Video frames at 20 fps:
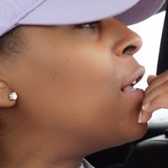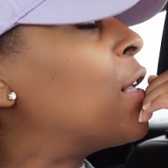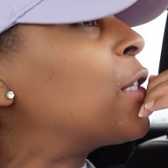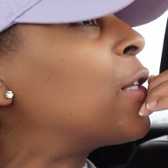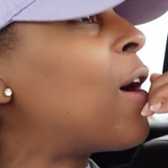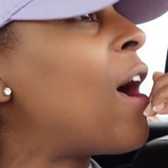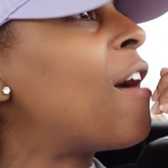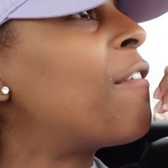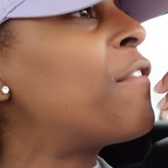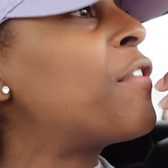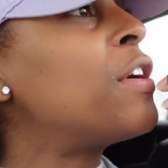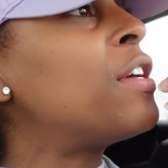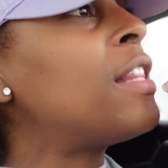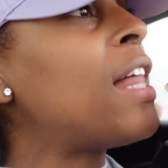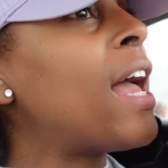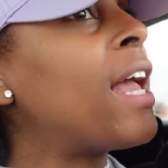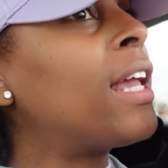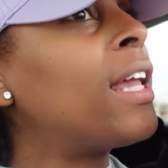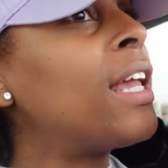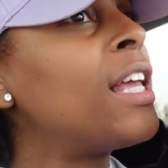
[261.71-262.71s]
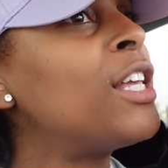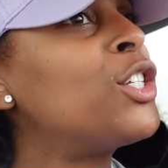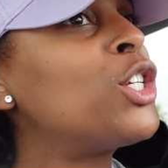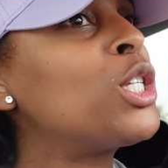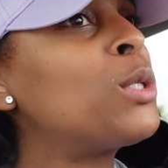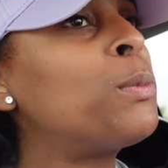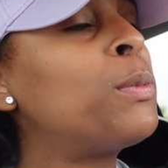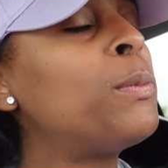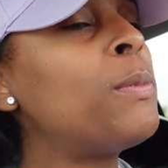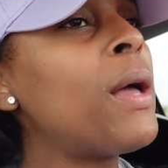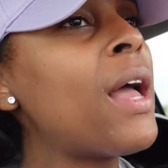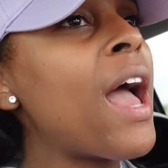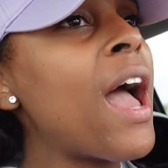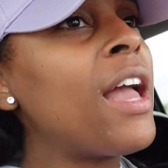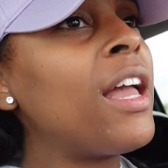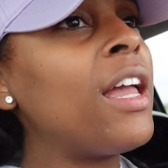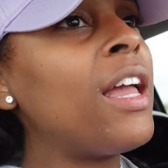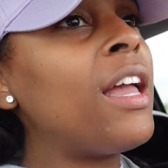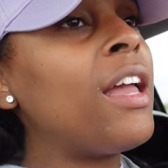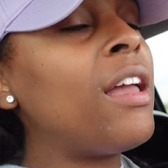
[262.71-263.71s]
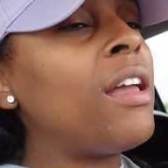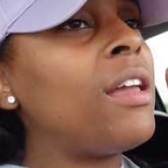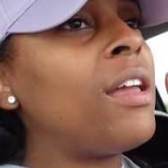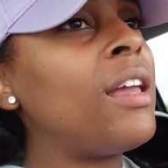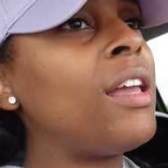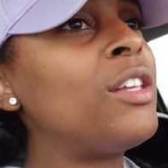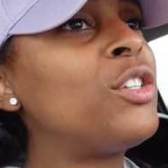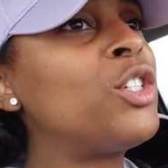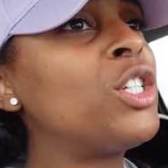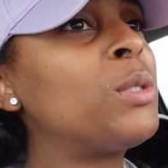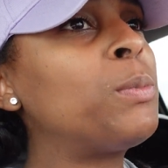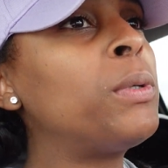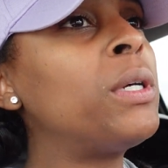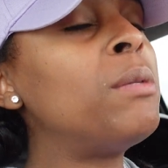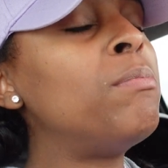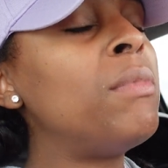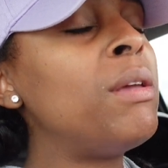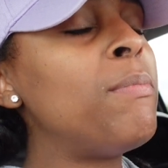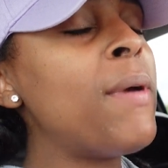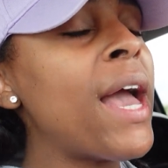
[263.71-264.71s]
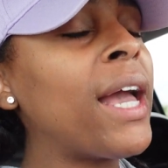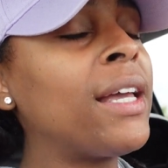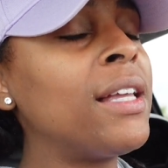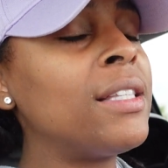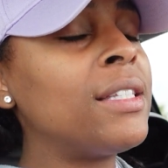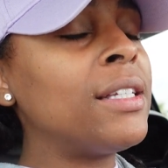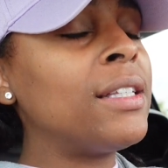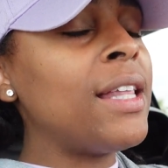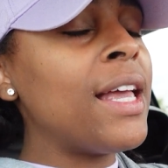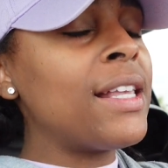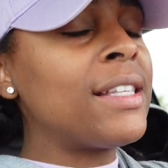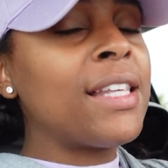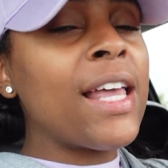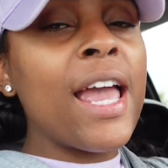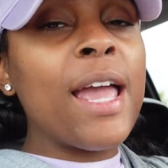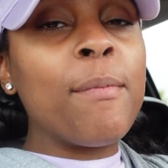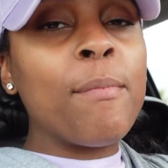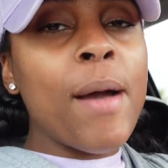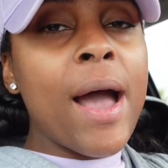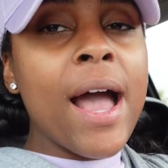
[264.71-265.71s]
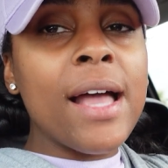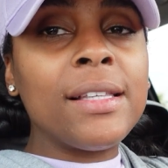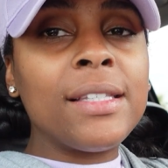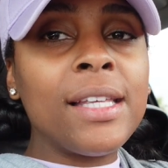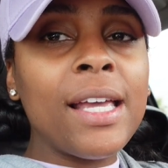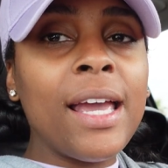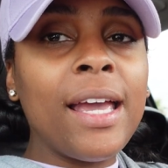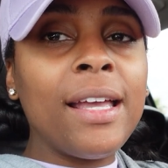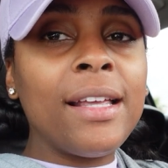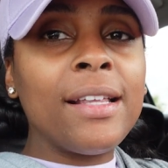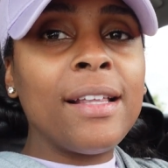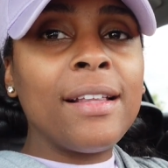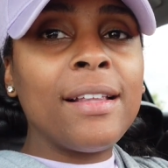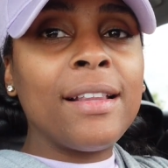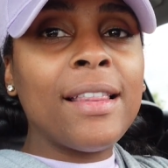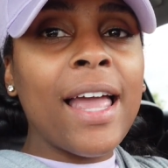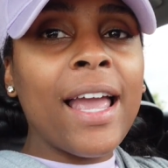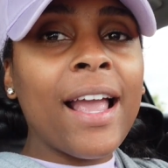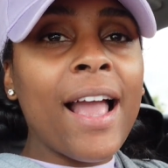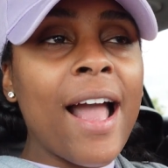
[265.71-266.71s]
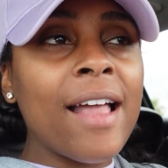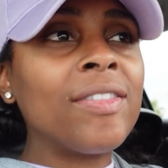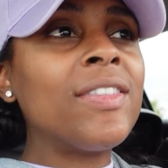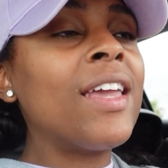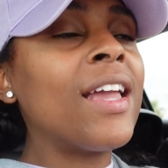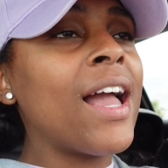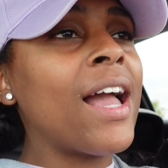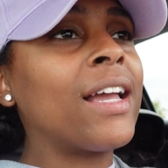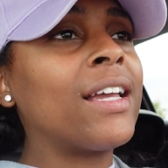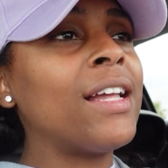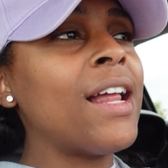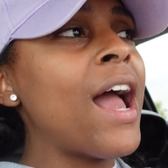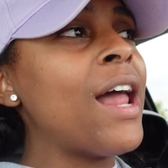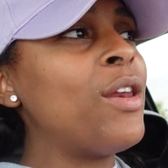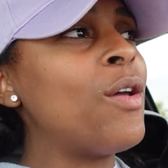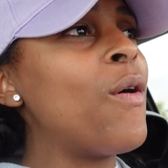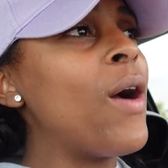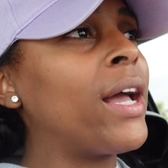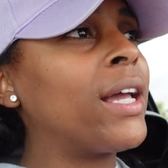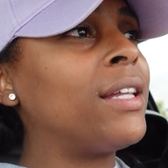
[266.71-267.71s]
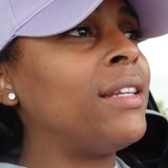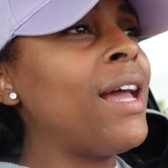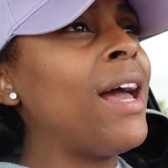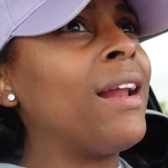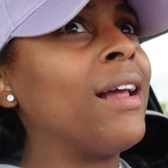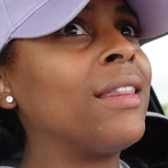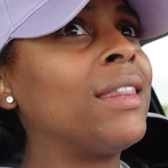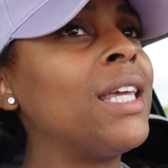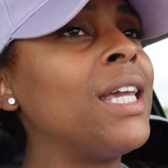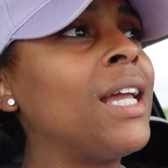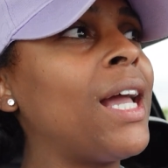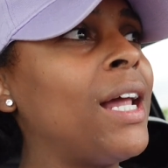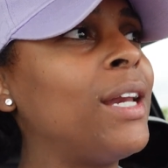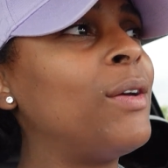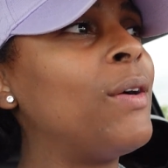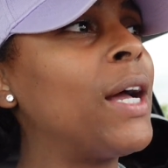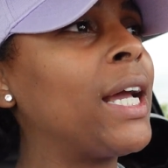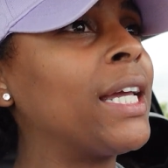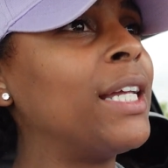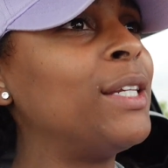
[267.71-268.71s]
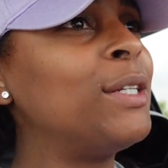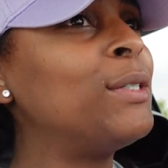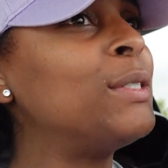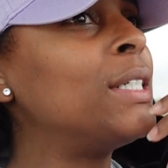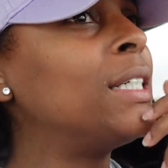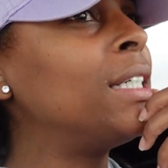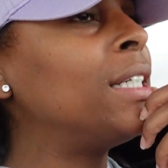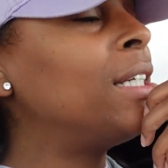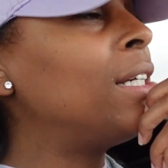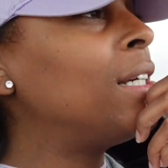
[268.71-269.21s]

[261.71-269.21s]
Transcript: So I feel like it's just it's just putting me back into that same mindset. Like I think I can. I know I can. Not I think I know I can do it.